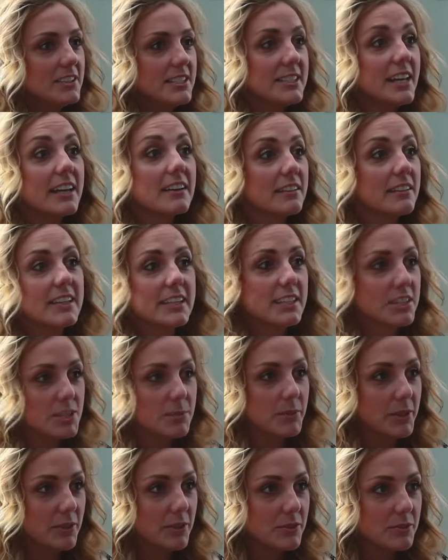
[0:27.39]
settling
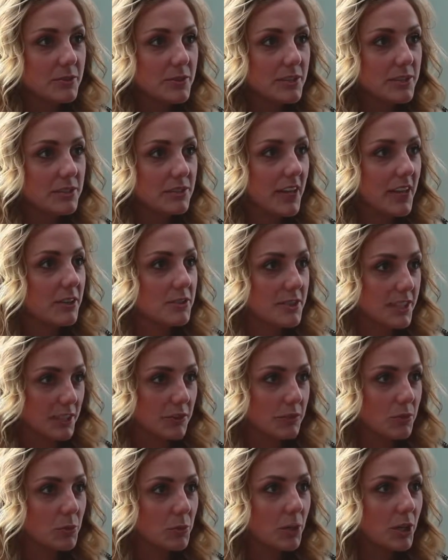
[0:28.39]
disputes outside
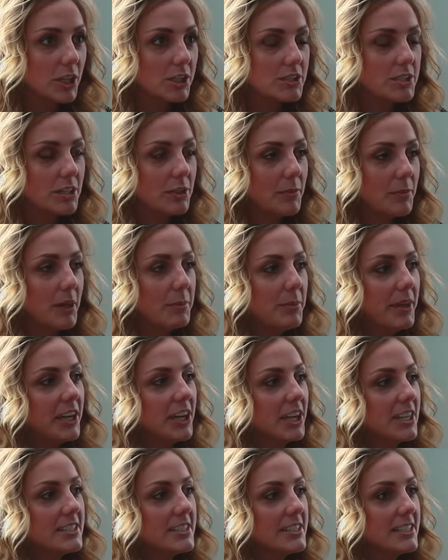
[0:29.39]
of court. So my
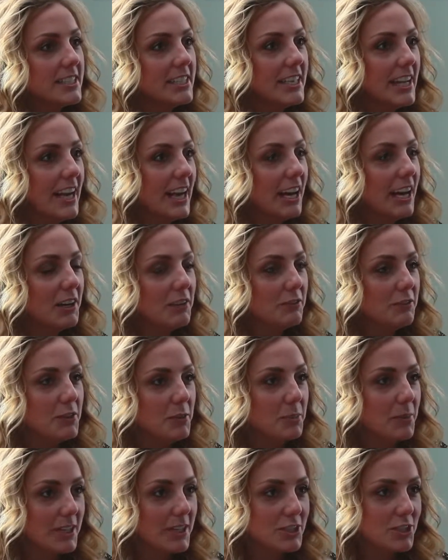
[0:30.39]
parents didn't have
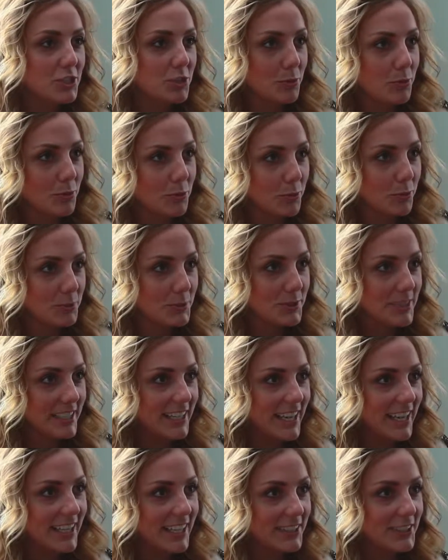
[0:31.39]
the best tools
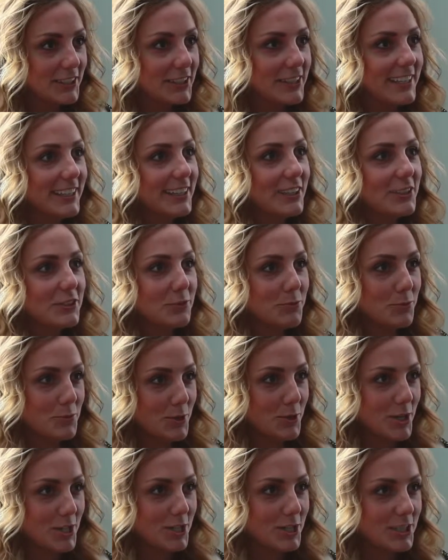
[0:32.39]
in handling their
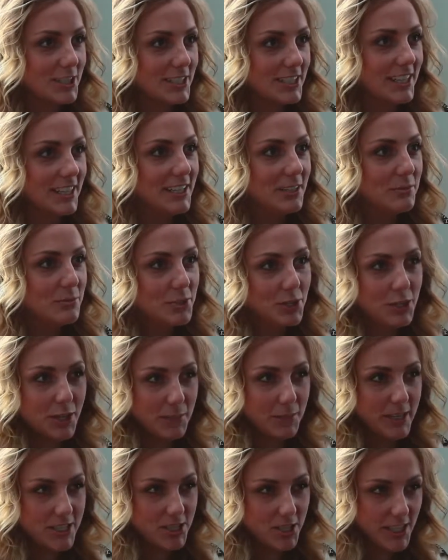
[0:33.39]
divorce
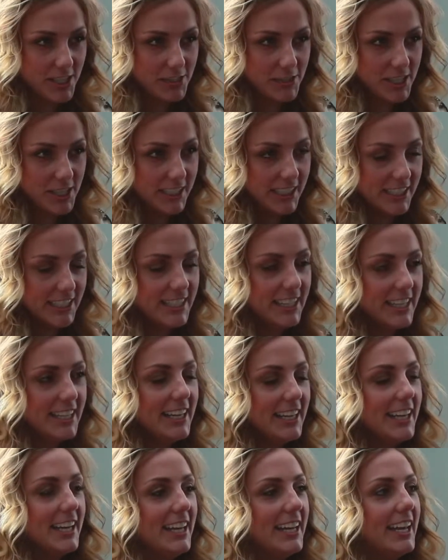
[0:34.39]
during my childhood.
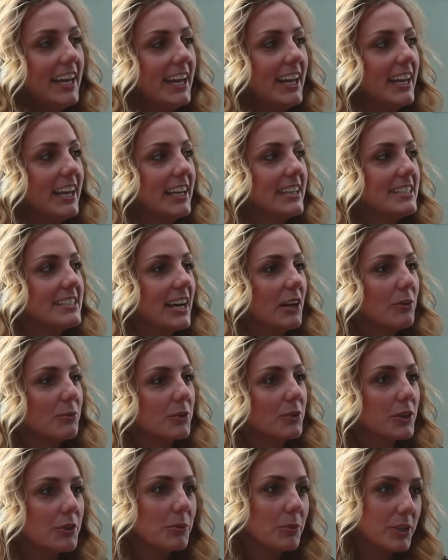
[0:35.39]
And I
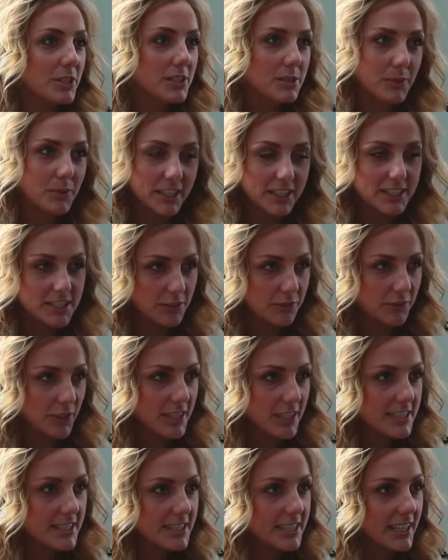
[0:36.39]
really wanted to make a
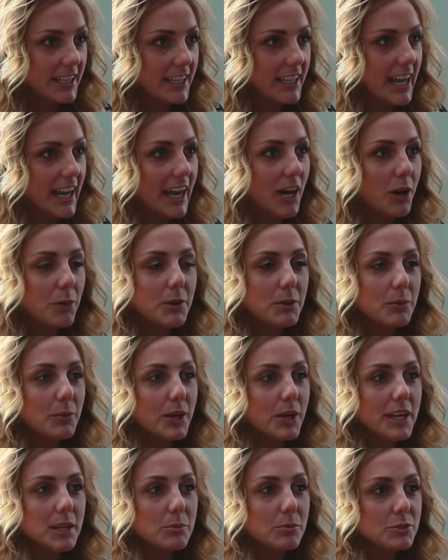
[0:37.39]
difference in how we
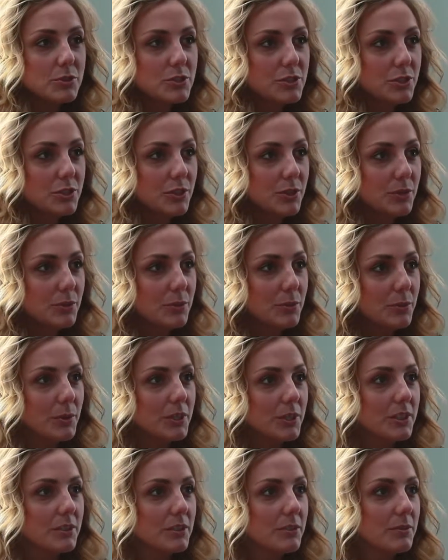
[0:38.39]
were able to
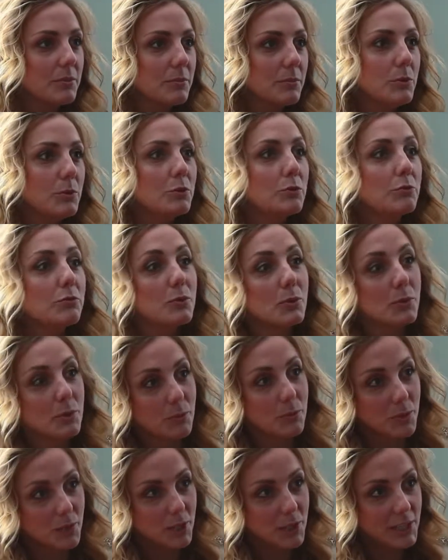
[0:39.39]
move
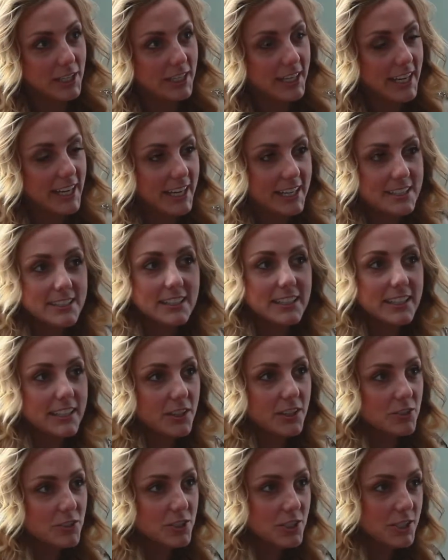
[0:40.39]
forward in handling
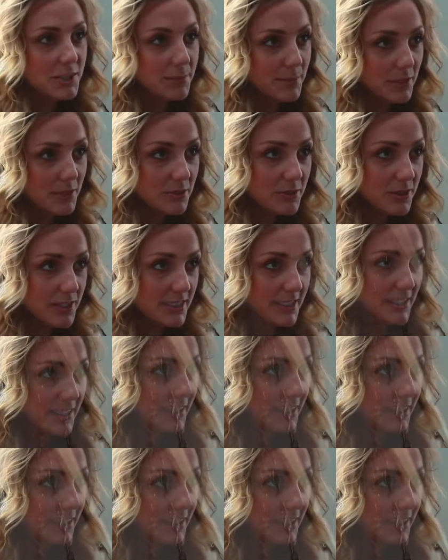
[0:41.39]
those disputes